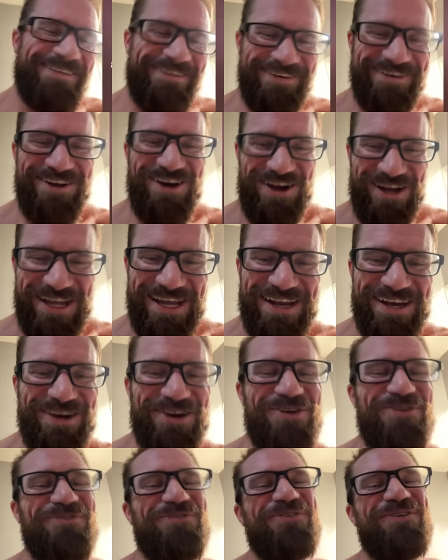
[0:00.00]
not getting
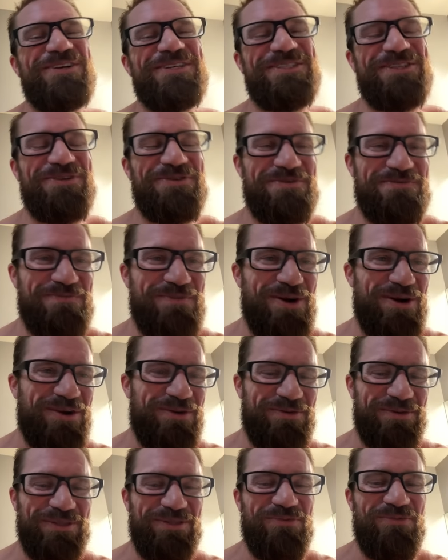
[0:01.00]
over a certain mark
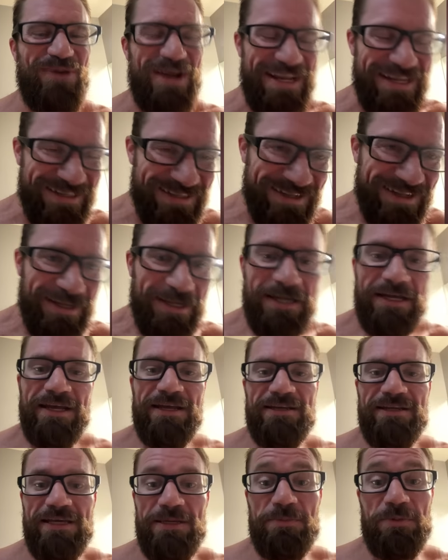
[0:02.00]
with the weight
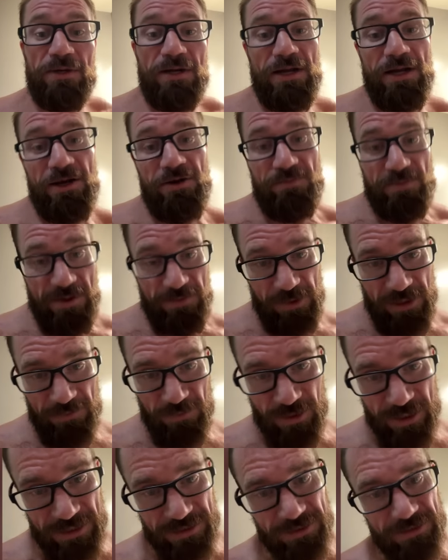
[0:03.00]
and keeping an eye on my blood
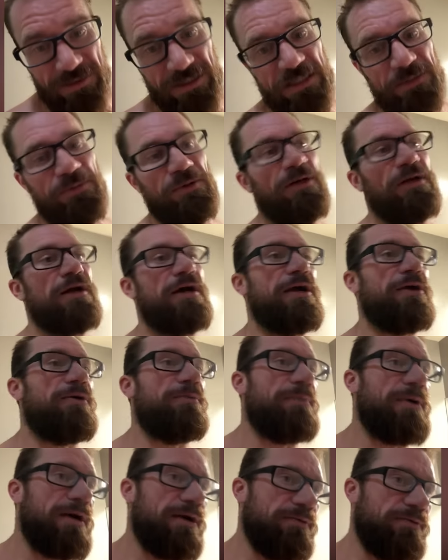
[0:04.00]
pressure, keeping an eye on
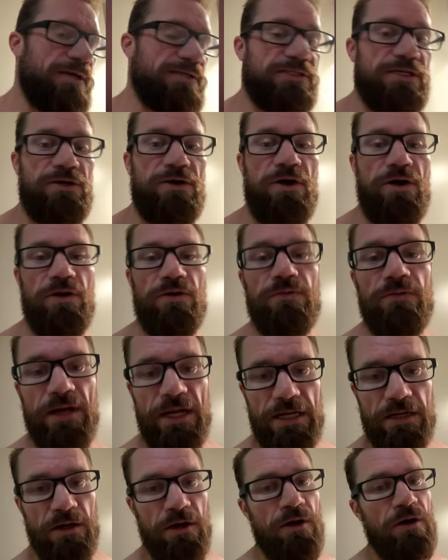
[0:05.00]
my resting heart
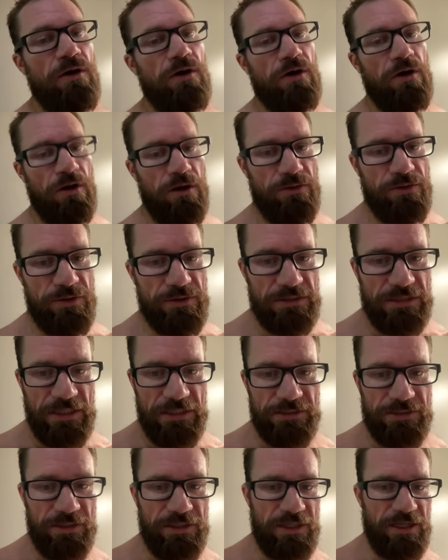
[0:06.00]
rate. All those
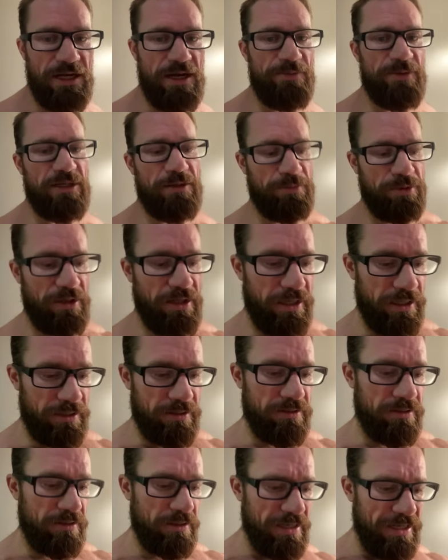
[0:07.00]
things are gonna come into play.
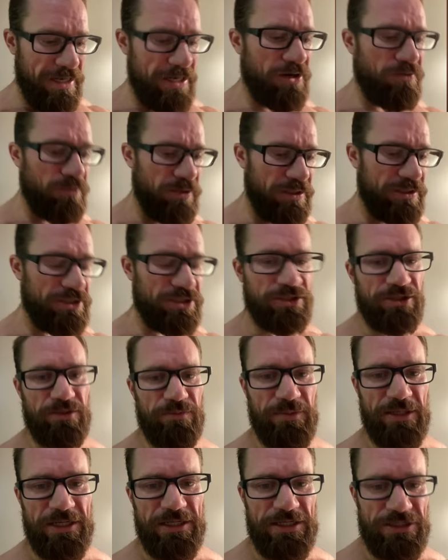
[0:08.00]
And it really
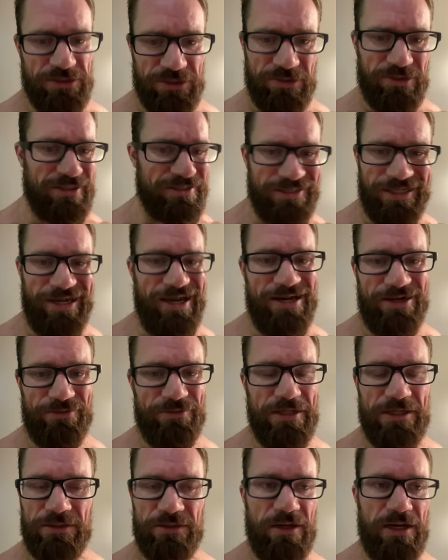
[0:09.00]
shouldn't be an issue because I don't
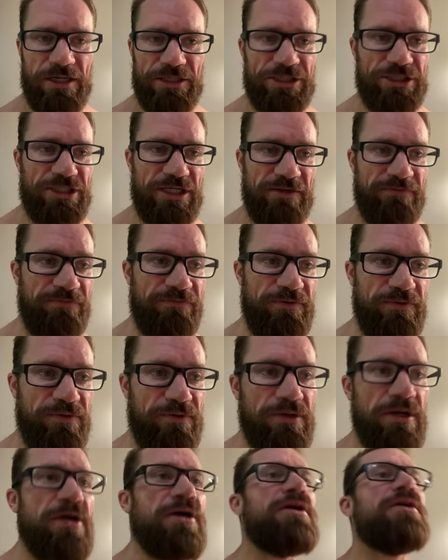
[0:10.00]
eat a lot of shit
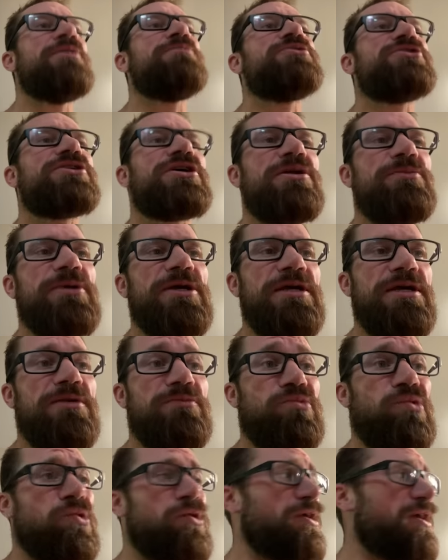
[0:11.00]
food. I'm just gonna be
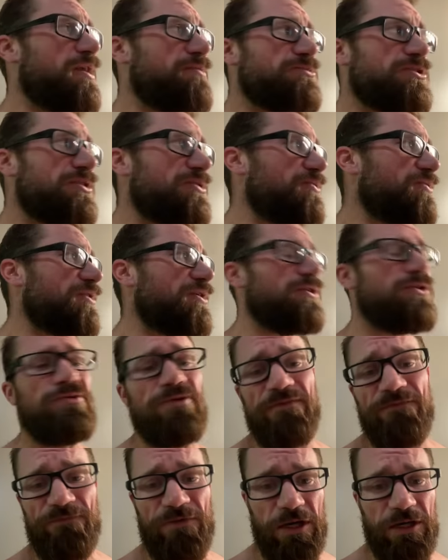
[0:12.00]
eating more and I'm still gonna do
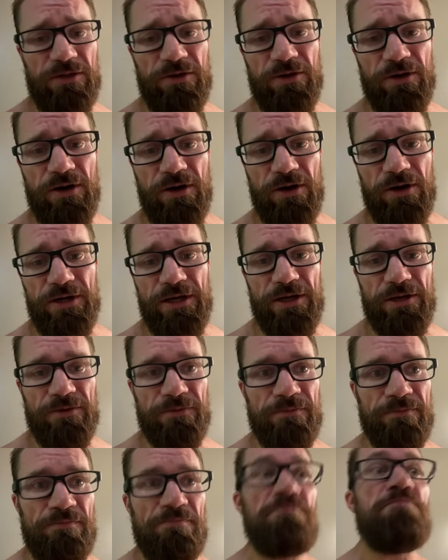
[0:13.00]
a fuckload of cardio,
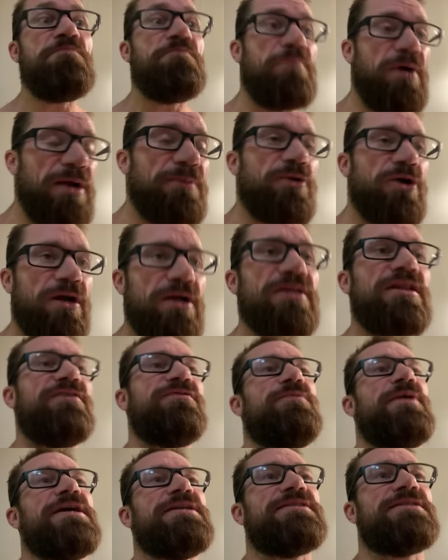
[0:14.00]
but I'm gonna
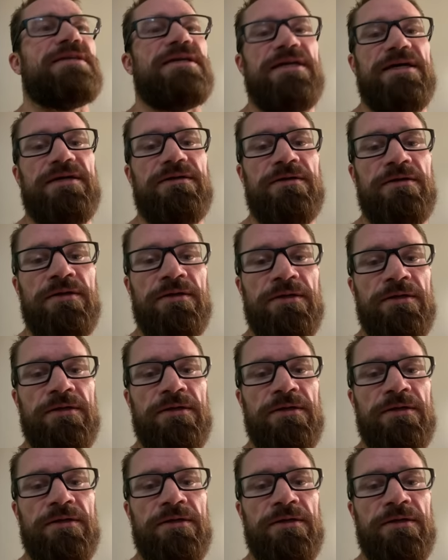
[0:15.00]
lift weights again.